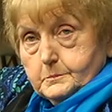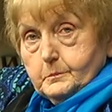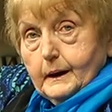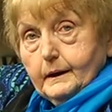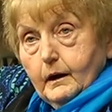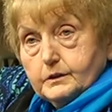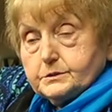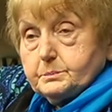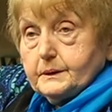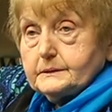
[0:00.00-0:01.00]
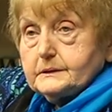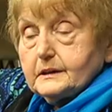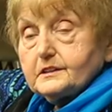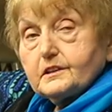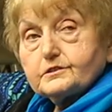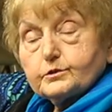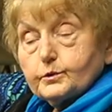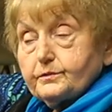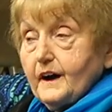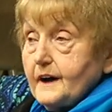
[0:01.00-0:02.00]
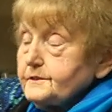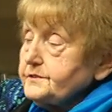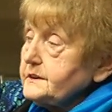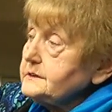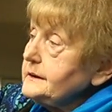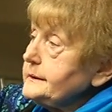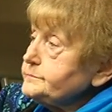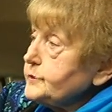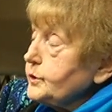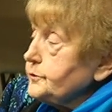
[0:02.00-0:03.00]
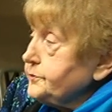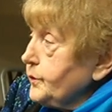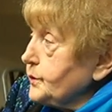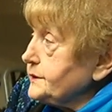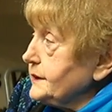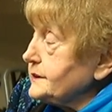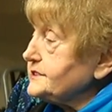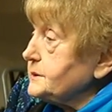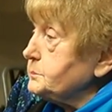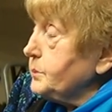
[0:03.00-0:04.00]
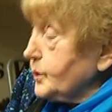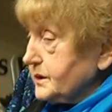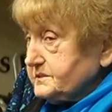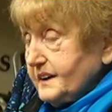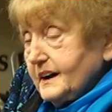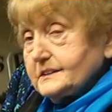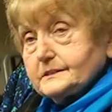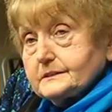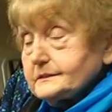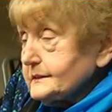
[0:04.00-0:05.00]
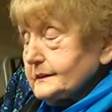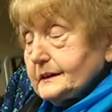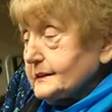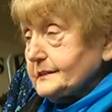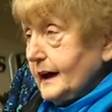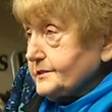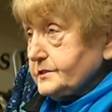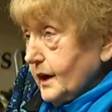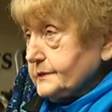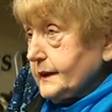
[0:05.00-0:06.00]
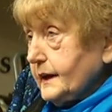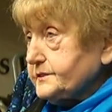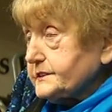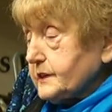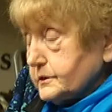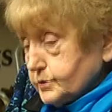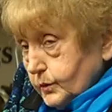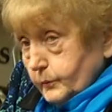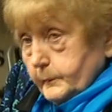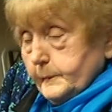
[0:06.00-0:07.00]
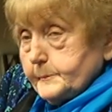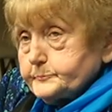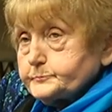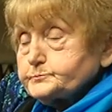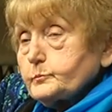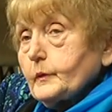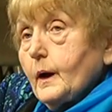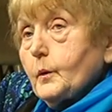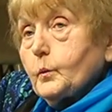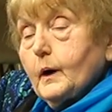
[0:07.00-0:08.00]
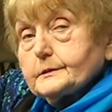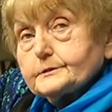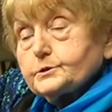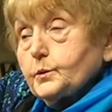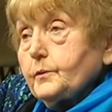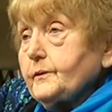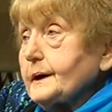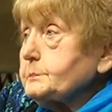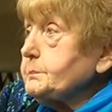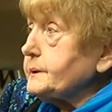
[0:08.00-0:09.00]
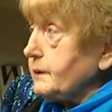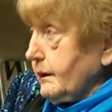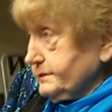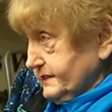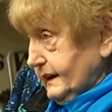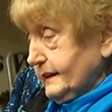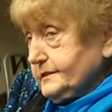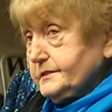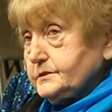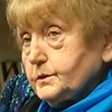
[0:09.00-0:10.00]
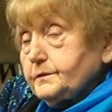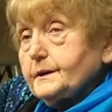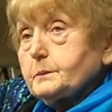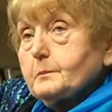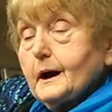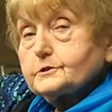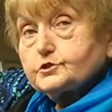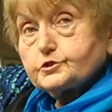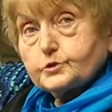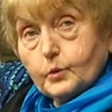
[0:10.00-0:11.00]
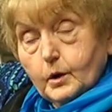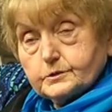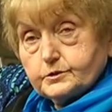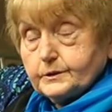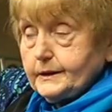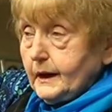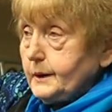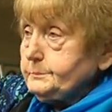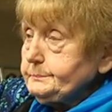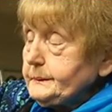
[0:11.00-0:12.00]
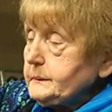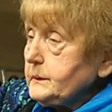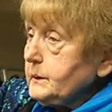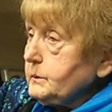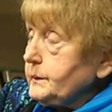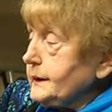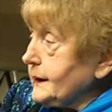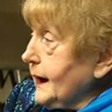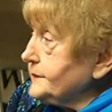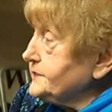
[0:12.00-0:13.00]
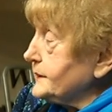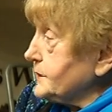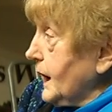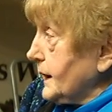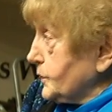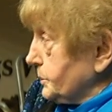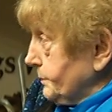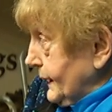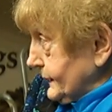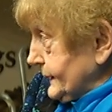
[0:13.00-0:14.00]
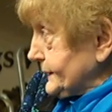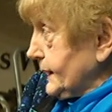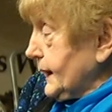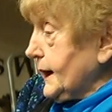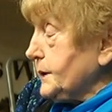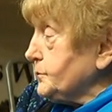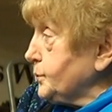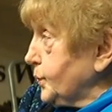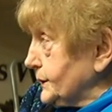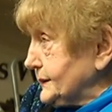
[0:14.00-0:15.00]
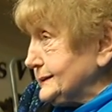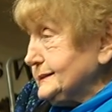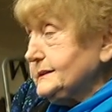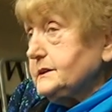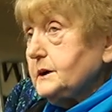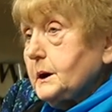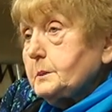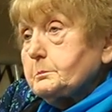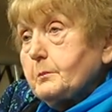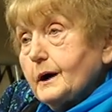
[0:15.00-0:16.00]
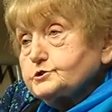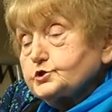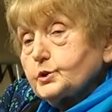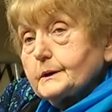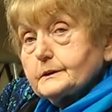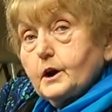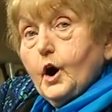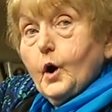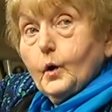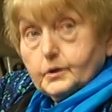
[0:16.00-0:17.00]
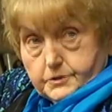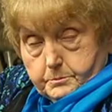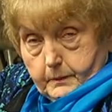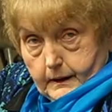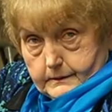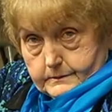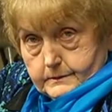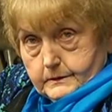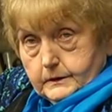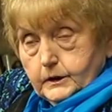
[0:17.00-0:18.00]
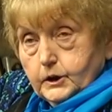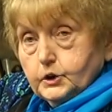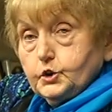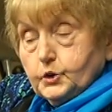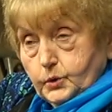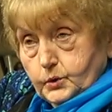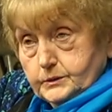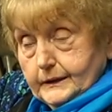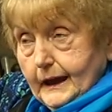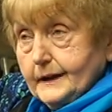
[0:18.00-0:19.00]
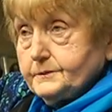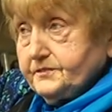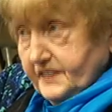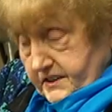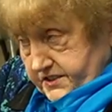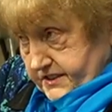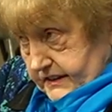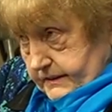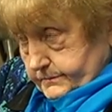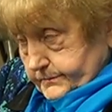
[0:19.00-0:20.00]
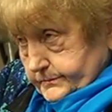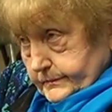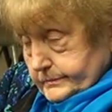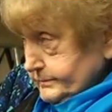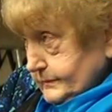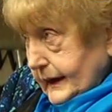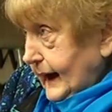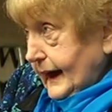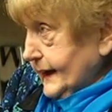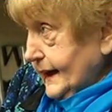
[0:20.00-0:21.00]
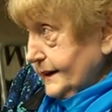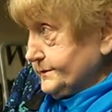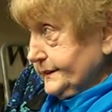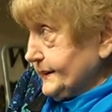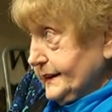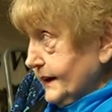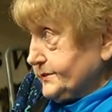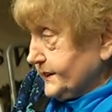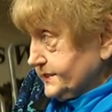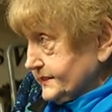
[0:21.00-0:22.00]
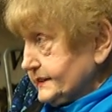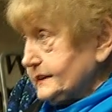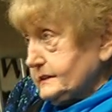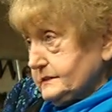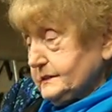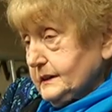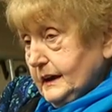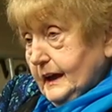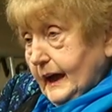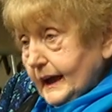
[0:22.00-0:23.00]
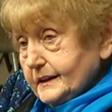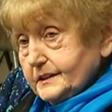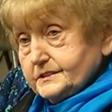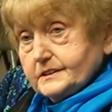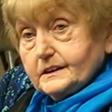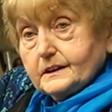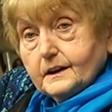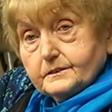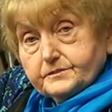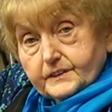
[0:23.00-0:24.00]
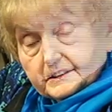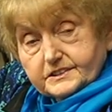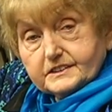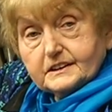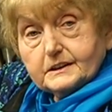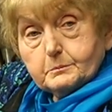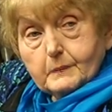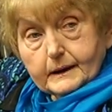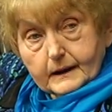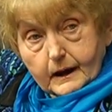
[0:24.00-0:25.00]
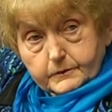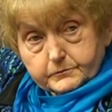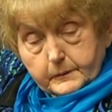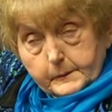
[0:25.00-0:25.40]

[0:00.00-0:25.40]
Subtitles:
My husband is a survivor of 4 years of Buchenwald. He does not have a tattoo. Once we were processed, we were marched throughout the camp. We arrived at our barrack, a wooden, modular horse barn, crude and filthy. I have never seen anything filthier in my life.